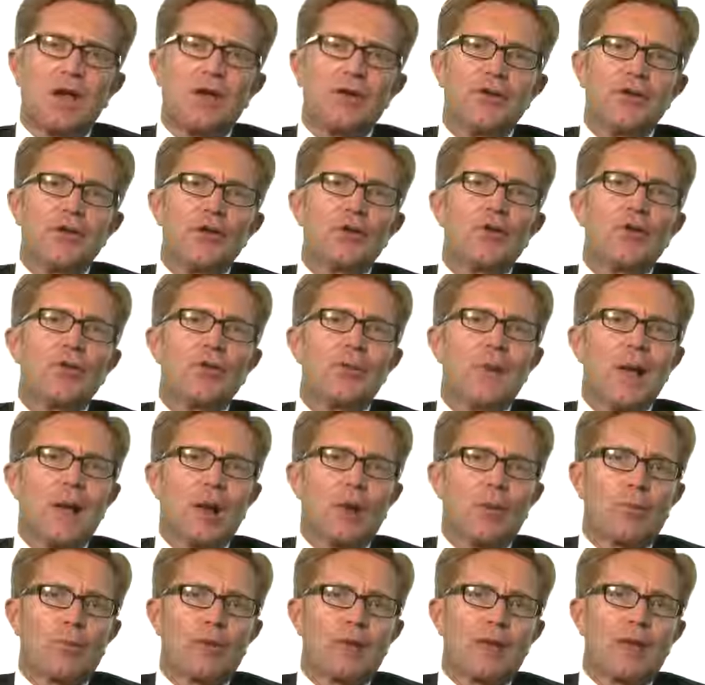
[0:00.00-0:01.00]
new
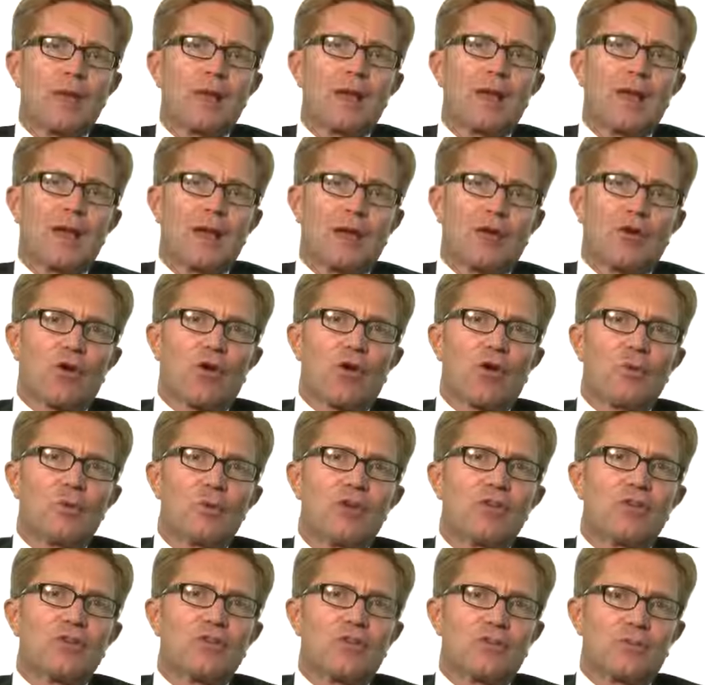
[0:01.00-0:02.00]
developing
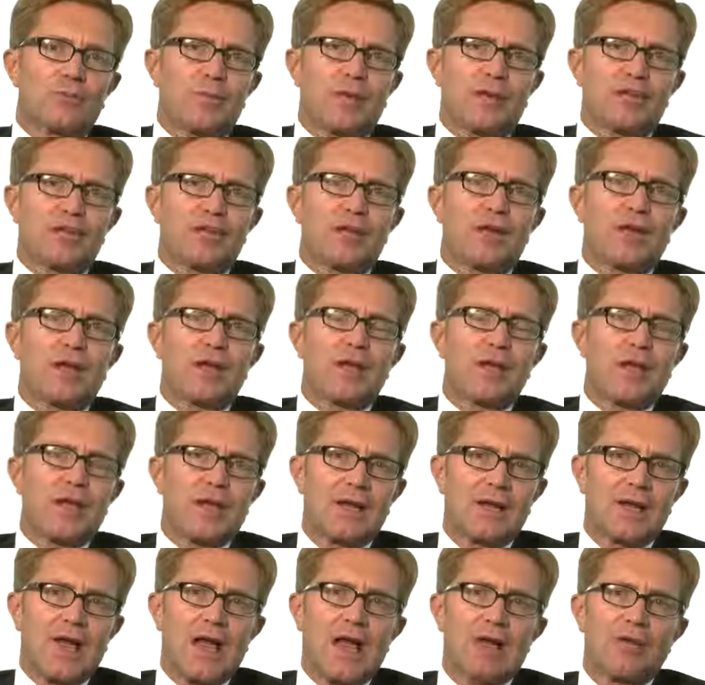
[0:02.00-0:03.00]
economies, especially
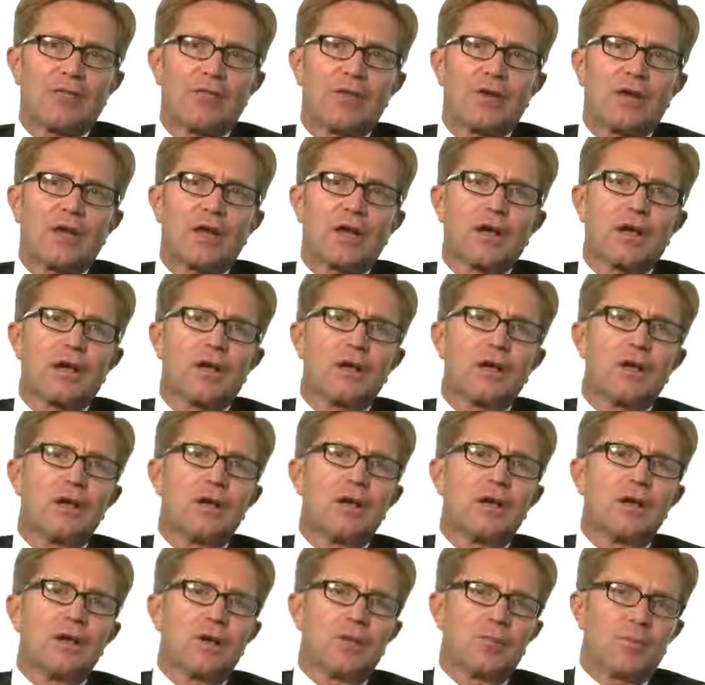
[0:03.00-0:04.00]
in Africa,
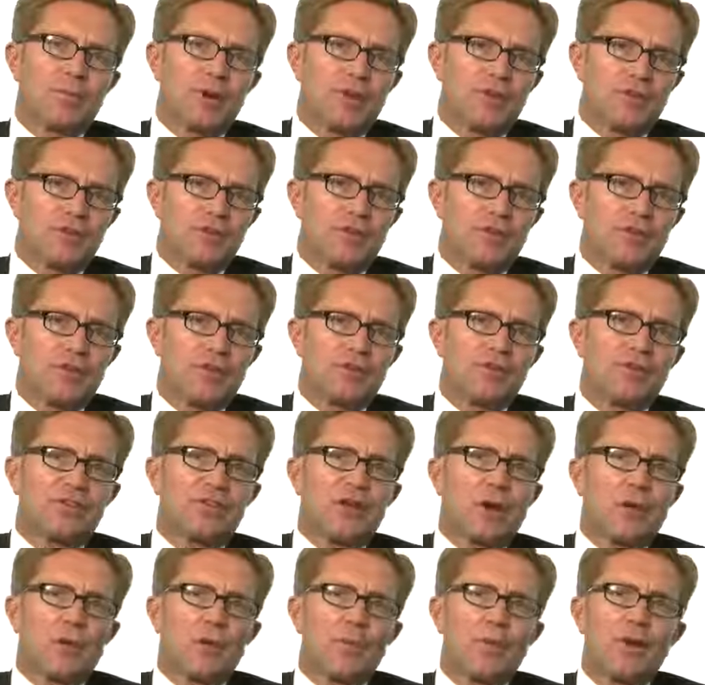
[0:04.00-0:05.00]
places in
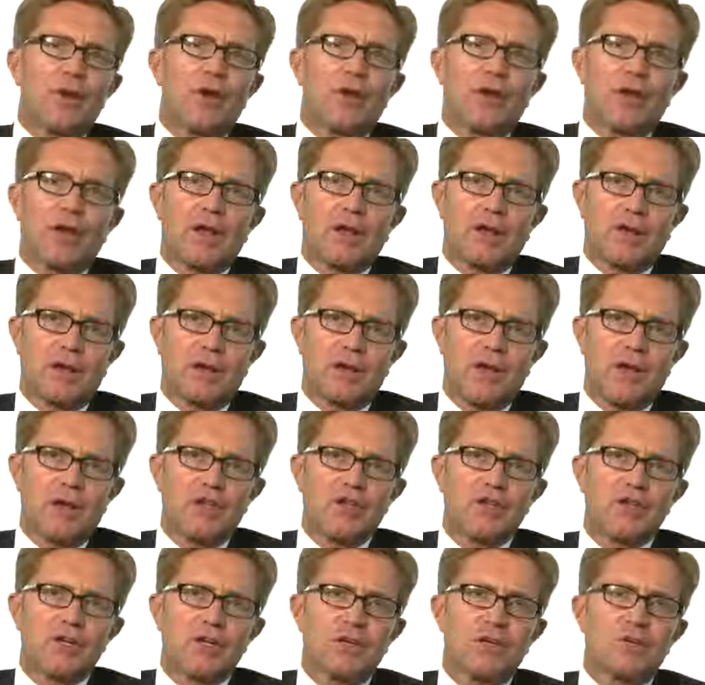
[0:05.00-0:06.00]
South America and
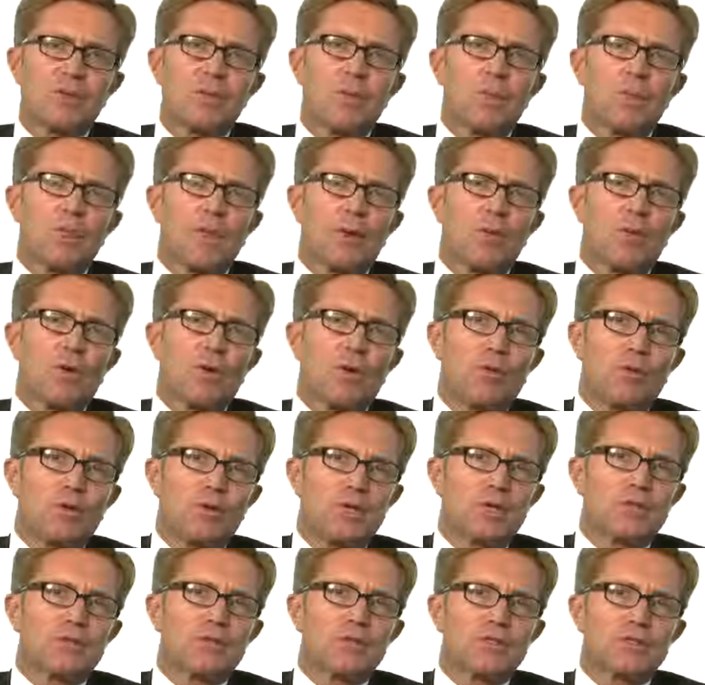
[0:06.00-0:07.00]
Asia, where we
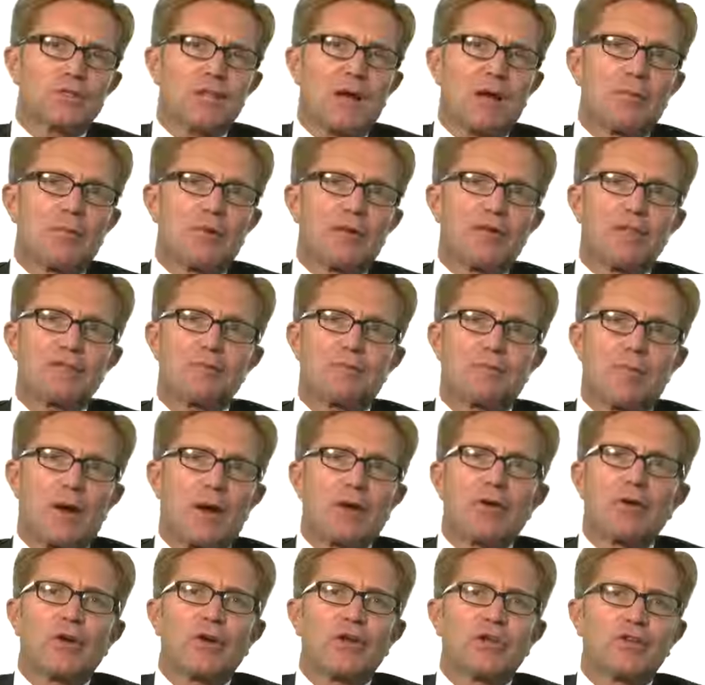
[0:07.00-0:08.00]
need to establish
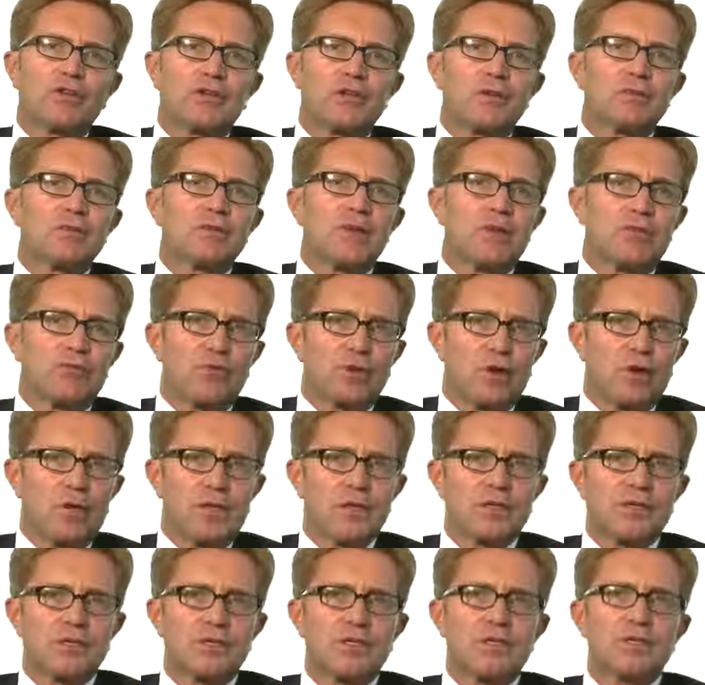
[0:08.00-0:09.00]
partnerships and
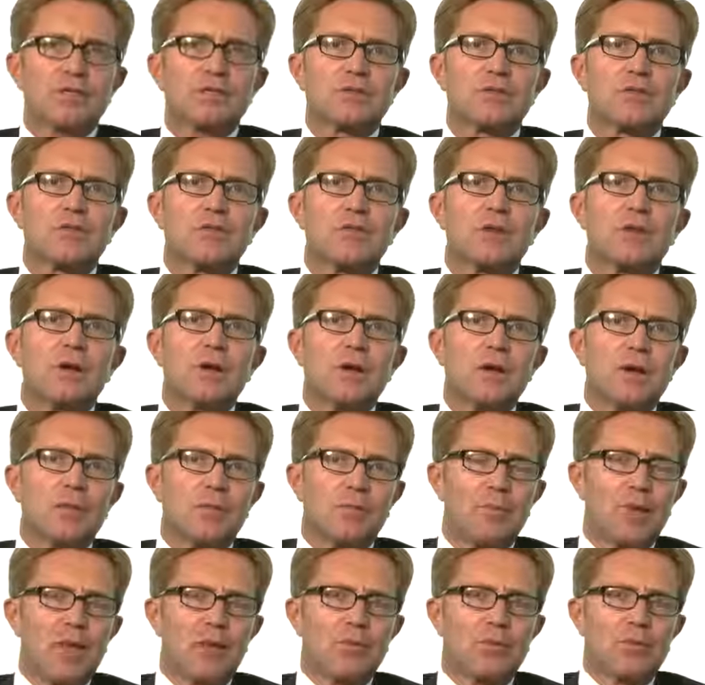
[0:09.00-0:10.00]
relations to
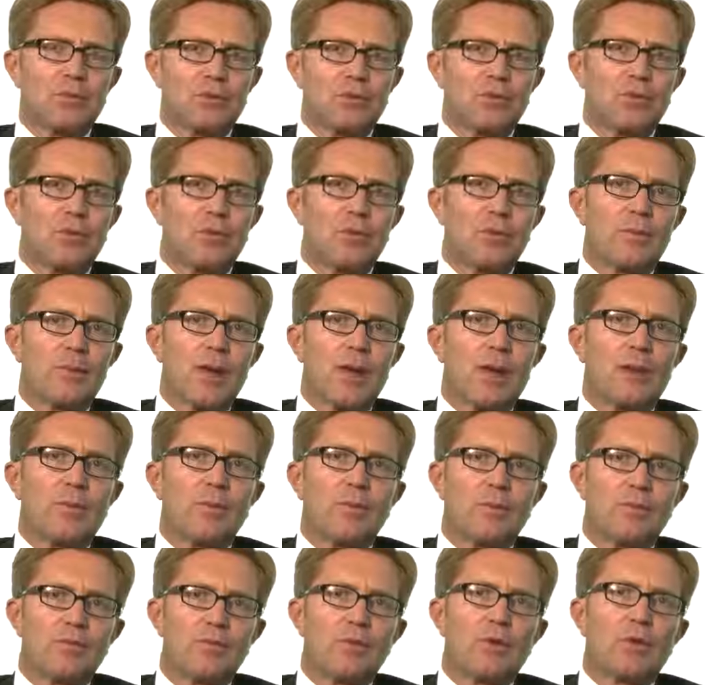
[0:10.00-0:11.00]
be able to
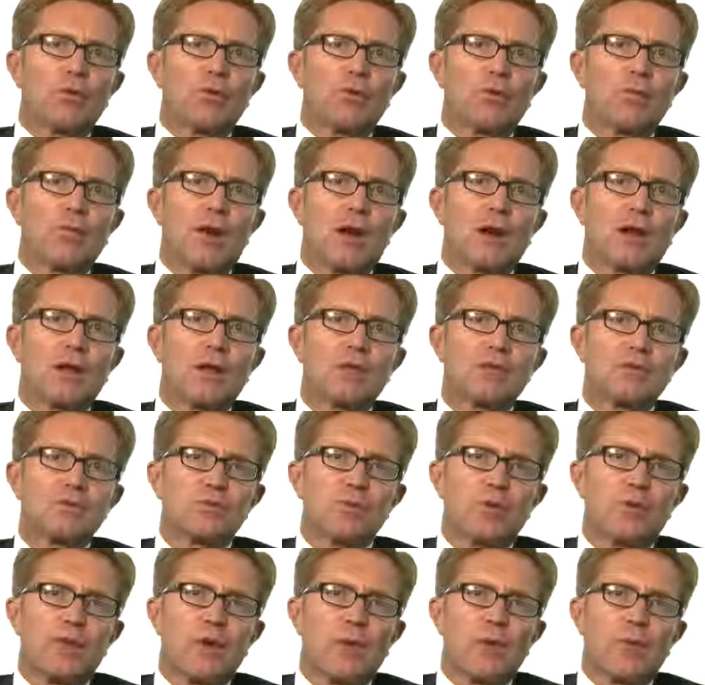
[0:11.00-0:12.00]
develop those markets
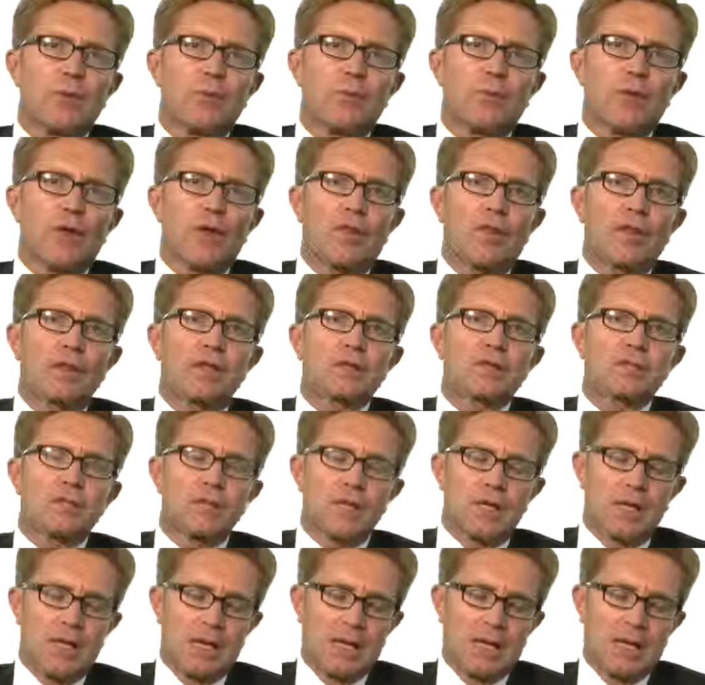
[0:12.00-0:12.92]
with our products.